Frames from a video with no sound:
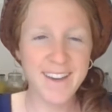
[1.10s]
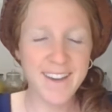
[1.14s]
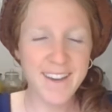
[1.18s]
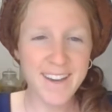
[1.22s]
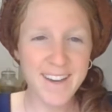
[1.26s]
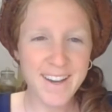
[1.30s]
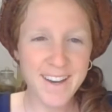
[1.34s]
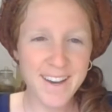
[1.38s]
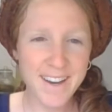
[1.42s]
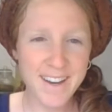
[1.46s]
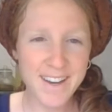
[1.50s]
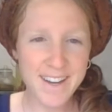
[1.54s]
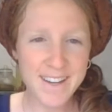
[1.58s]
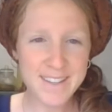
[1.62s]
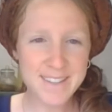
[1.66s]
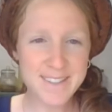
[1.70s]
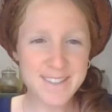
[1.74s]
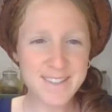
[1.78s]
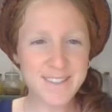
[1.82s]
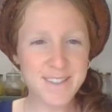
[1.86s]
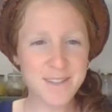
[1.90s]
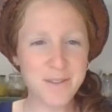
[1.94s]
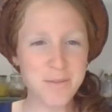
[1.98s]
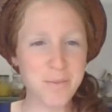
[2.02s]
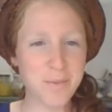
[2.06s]
Hey
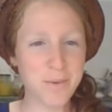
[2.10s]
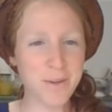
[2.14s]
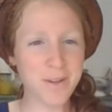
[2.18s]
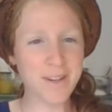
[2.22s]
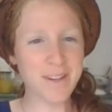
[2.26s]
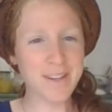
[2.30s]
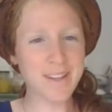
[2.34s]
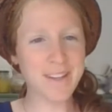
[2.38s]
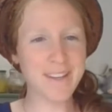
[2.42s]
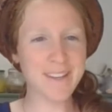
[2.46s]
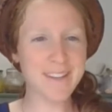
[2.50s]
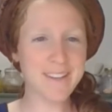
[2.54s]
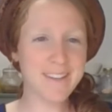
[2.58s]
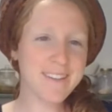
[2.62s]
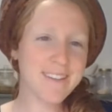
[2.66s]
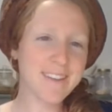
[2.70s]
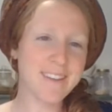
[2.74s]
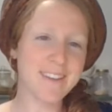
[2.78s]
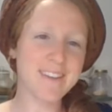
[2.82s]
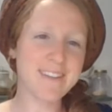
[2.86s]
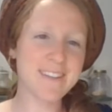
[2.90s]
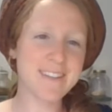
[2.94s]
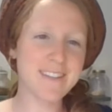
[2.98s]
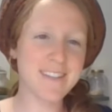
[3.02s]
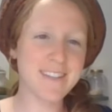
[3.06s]
guys, good morning.
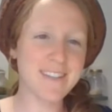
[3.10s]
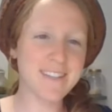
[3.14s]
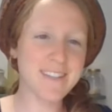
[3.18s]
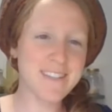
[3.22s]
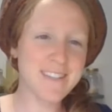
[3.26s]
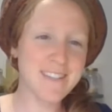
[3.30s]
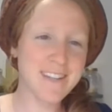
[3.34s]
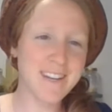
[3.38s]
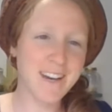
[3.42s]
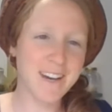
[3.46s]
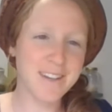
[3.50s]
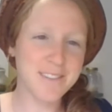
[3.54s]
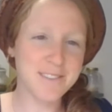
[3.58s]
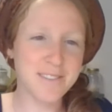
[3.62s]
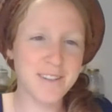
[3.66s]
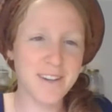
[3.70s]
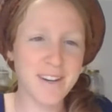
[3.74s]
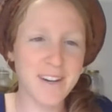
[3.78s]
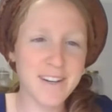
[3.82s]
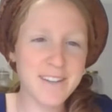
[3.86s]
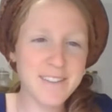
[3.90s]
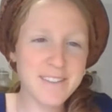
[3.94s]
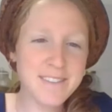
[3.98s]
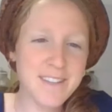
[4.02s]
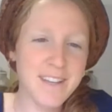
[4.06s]
This is
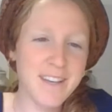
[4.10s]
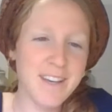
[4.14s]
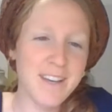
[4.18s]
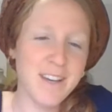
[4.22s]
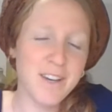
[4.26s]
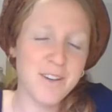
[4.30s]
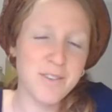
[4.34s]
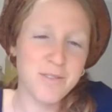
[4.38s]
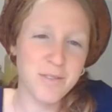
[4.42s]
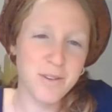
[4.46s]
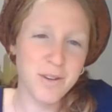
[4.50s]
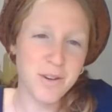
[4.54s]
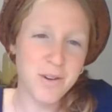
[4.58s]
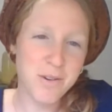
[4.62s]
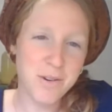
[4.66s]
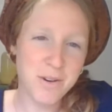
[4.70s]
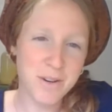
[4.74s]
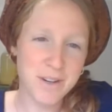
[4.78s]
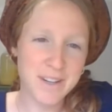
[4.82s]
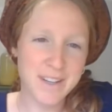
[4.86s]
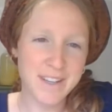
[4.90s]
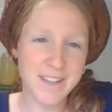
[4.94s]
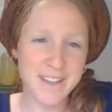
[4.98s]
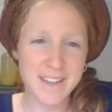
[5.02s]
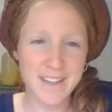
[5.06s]
Nava
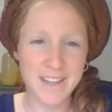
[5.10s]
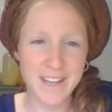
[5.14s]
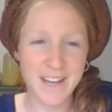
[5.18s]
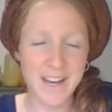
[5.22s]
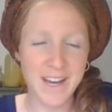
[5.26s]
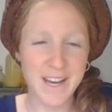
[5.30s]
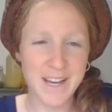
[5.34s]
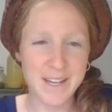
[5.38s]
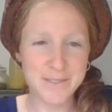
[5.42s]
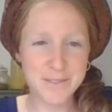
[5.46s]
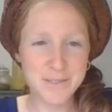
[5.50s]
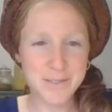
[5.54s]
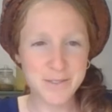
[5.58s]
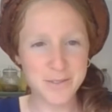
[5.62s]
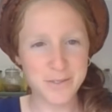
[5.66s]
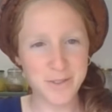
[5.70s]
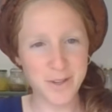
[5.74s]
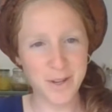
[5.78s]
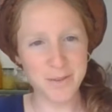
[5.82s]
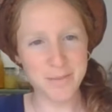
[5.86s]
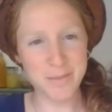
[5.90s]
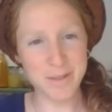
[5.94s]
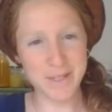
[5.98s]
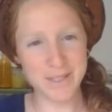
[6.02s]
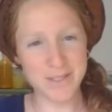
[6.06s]
recording live
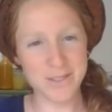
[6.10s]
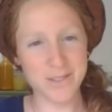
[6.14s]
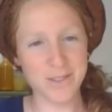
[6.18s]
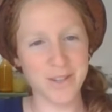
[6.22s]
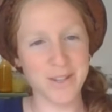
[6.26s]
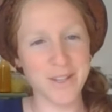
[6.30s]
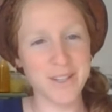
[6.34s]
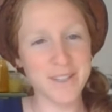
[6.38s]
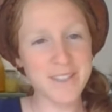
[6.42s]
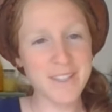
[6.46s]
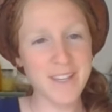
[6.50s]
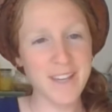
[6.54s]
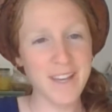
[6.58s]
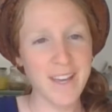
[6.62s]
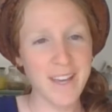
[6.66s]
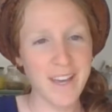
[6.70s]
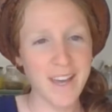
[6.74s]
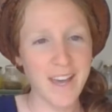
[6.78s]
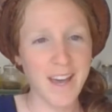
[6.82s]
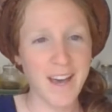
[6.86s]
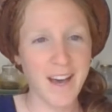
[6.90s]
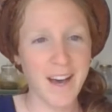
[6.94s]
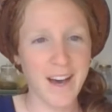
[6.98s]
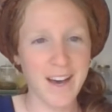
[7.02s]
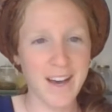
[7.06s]
from Israel.
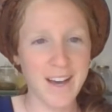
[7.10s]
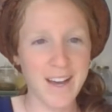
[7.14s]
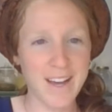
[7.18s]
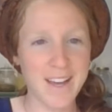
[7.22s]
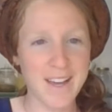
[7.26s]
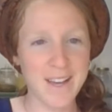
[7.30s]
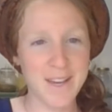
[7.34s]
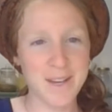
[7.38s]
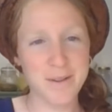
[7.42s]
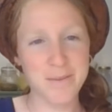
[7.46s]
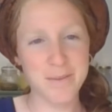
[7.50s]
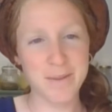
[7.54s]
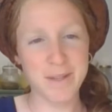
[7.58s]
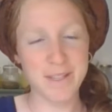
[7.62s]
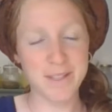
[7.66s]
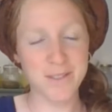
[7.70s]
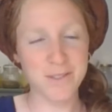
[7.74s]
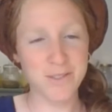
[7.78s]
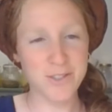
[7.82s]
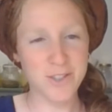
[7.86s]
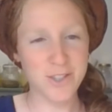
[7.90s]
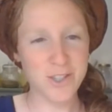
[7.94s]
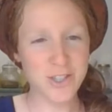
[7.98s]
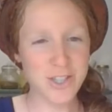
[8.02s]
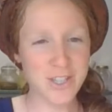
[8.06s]
I am a
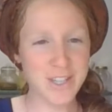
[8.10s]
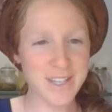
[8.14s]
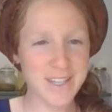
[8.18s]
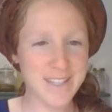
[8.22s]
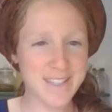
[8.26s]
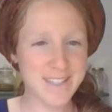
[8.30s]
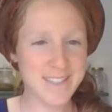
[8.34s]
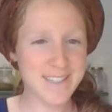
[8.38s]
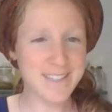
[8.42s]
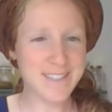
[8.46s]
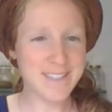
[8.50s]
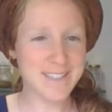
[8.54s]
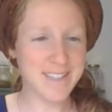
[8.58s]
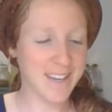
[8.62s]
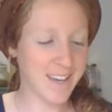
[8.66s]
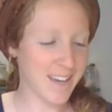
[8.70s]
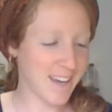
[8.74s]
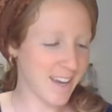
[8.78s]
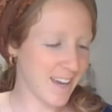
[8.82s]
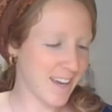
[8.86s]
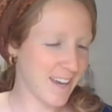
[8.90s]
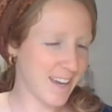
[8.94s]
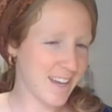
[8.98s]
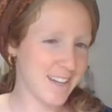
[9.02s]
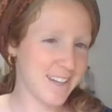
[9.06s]
nutritionist
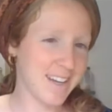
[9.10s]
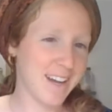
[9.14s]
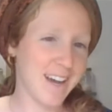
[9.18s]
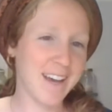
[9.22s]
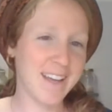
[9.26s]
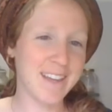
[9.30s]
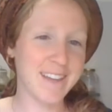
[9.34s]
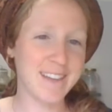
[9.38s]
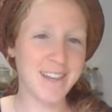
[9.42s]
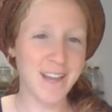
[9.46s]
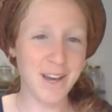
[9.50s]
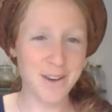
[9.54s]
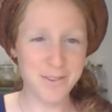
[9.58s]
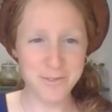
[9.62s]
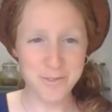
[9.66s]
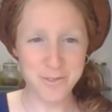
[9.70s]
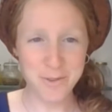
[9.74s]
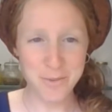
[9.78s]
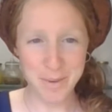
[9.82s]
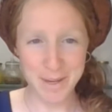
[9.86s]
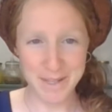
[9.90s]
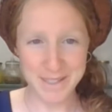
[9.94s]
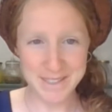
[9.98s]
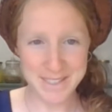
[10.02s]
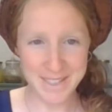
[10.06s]
and I love
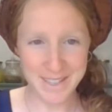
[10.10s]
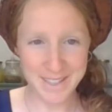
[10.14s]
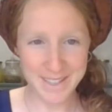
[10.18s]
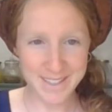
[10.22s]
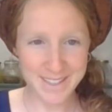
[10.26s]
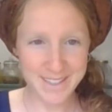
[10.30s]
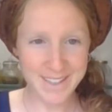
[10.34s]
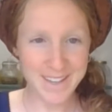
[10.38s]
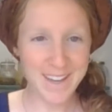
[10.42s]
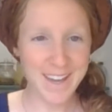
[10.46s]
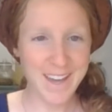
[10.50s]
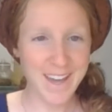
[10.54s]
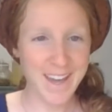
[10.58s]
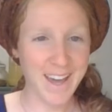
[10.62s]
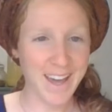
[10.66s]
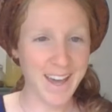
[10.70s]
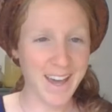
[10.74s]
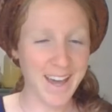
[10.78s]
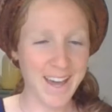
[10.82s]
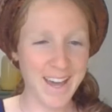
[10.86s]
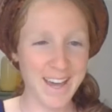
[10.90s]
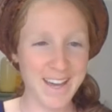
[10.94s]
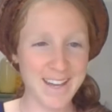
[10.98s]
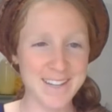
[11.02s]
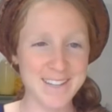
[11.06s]
fermenting.
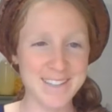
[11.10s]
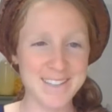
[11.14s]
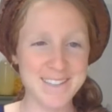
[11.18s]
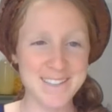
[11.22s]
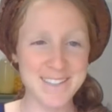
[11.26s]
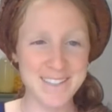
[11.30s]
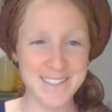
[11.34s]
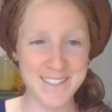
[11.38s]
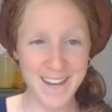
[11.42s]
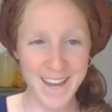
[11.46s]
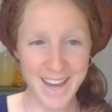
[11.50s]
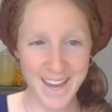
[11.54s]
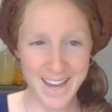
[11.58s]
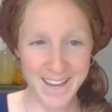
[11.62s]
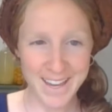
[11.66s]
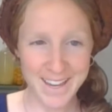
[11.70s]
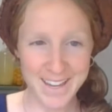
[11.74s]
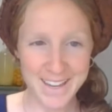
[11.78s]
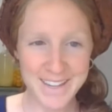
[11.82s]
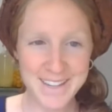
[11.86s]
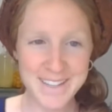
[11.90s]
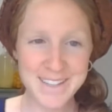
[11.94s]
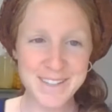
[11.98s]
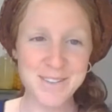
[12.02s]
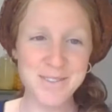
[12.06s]
And
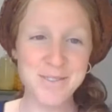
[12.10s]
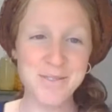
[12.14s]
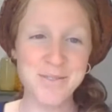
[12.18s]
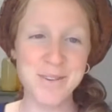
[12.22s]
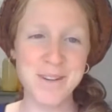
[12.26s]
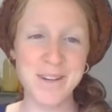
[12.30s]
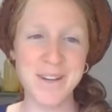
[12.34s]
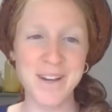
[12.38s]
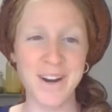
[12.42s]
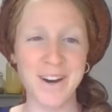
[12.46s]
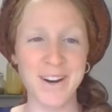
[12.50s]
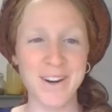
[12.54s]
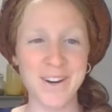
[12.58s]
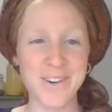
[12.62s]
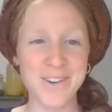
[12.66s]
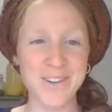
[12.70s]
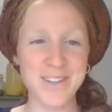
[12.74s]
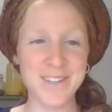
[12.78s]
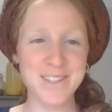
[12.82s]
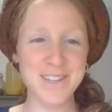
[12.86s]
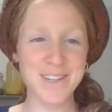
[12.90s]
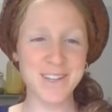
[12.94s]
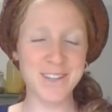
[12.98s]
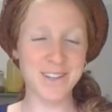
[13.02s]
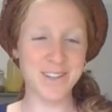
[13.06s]
today we are
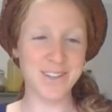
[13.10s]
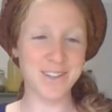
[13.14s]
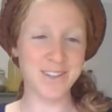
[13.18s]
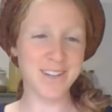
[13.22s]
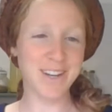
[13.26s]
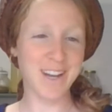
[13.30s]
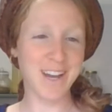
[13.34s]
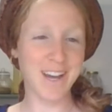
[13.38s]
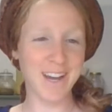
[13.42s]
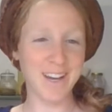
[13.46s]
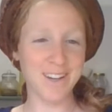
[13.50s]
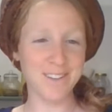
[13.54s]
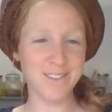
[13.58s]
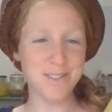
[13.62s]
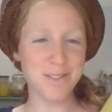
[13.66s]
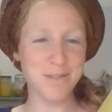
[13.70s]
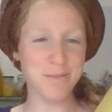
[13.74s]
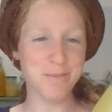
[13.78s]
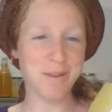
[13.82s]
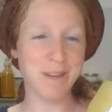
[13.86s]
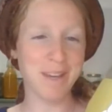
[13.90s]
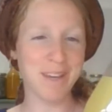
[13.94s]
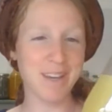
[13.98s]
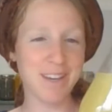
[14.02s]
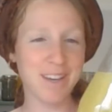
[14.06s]
going to learn how to
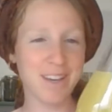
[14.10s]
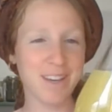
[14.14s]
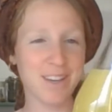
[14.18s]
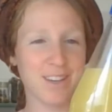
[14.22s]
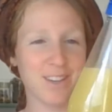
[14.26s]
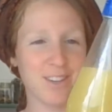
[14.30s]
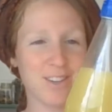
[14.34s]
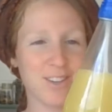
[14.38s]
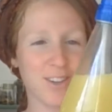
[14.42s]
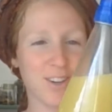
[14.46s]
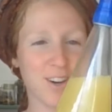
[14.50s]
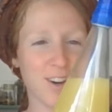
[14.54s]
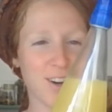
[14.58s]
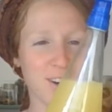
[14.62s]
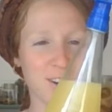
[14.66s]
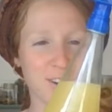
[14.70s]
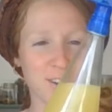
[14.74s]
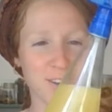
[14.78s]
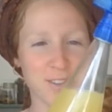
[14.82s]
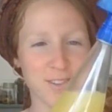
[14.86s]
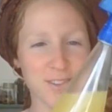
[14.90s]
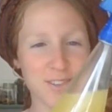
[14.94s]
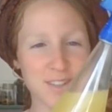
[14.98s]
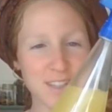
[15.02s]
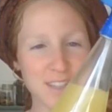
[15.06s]
make your
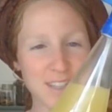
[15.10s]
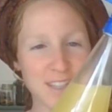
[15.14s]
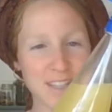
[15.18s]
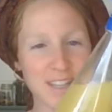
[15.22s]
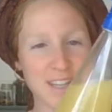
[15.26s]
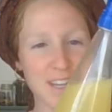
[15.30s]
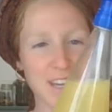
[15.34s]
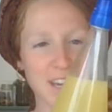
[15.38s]
own